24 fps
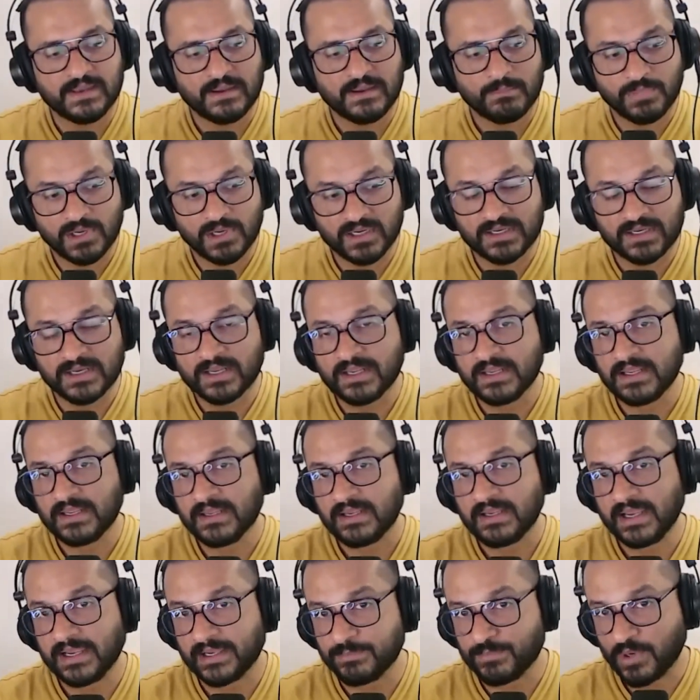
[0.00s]
But
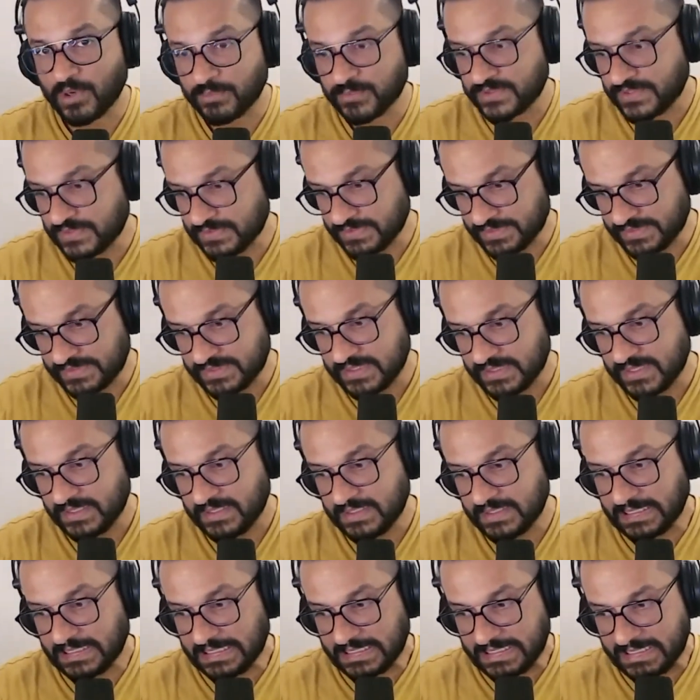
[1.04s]
I can promise you this:
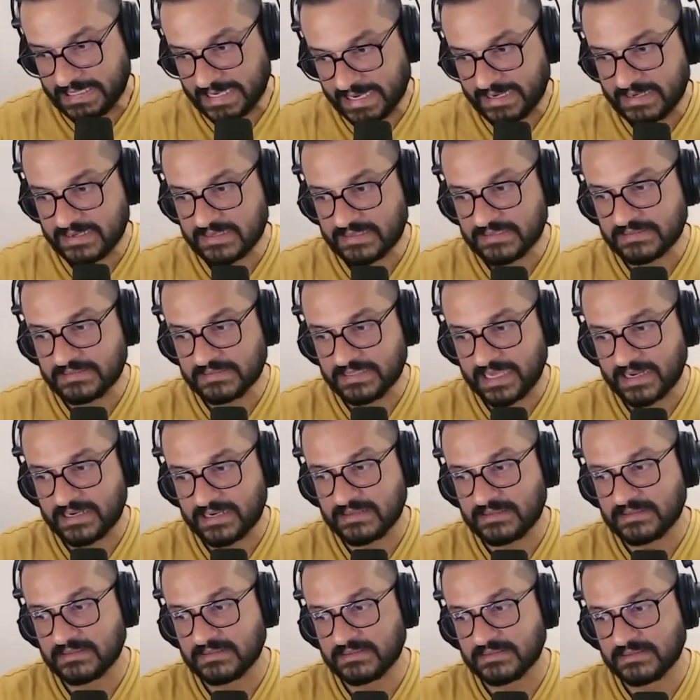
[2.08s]
attend that